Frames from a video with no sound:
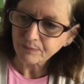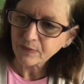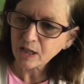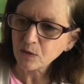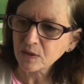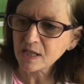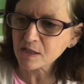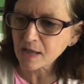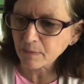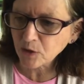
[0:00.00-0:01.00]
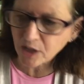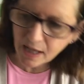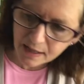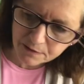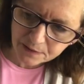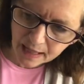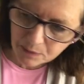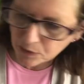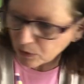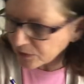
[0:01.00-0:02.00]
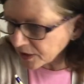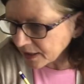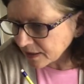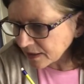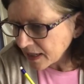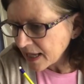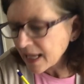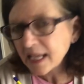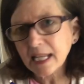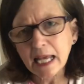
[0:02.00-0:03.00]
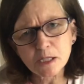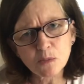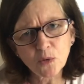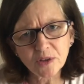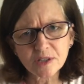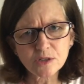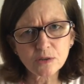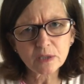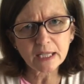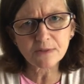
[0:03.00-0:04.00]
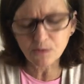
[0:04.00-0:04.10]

You know, I'm looking at a flower over here. It has more than 2 leaves,